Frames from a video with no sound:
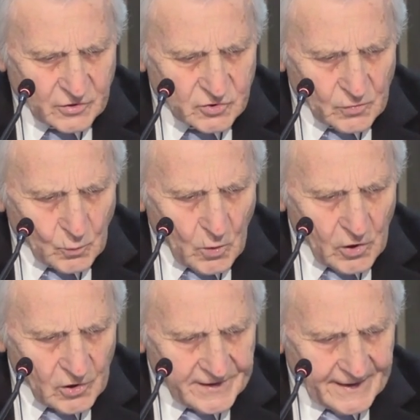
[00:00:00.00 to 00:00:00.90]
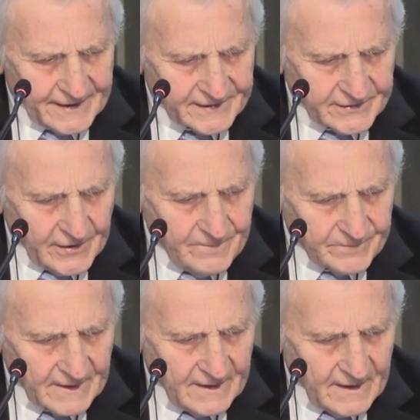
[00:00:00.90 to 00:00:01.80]
world
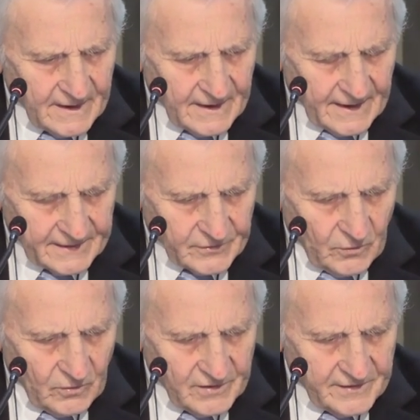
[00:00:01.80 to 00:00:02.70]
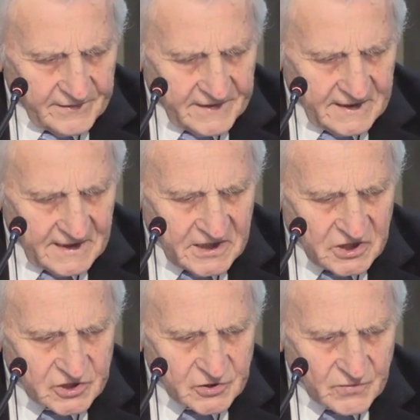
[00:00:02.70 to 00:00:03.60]
and all the
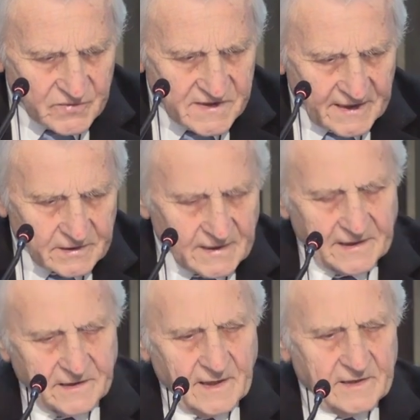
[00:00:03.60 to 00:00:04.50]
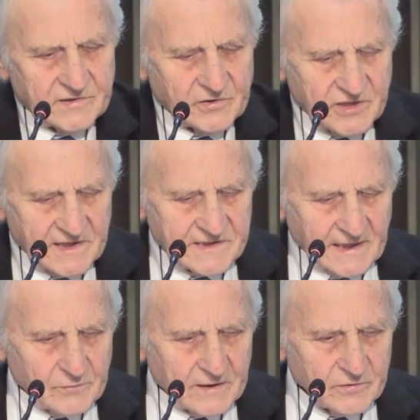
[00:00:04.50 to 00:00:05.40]
issues that I suggest that
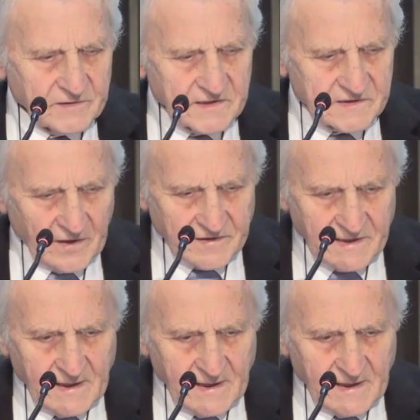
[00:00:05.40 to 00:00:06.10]
we could discuss.